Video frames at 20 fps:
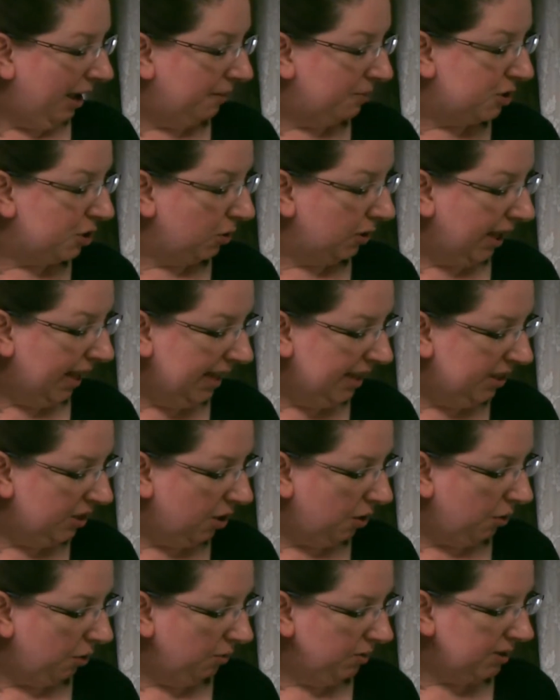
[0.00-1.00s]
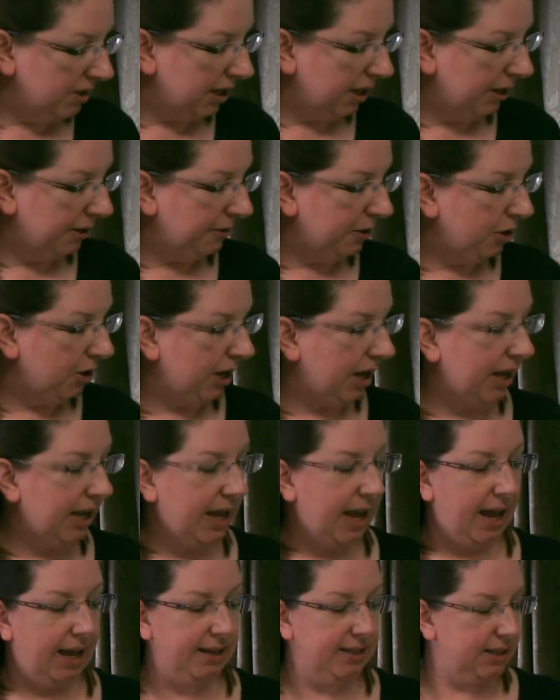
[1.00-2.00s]
So like those, you can
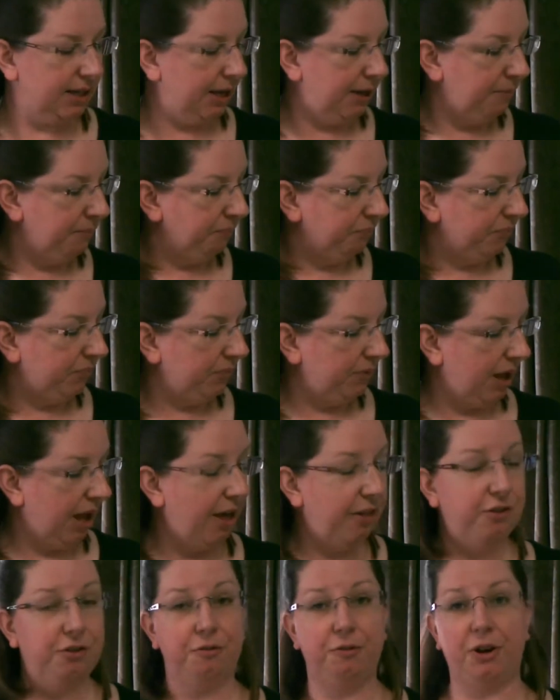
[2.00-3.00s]
get other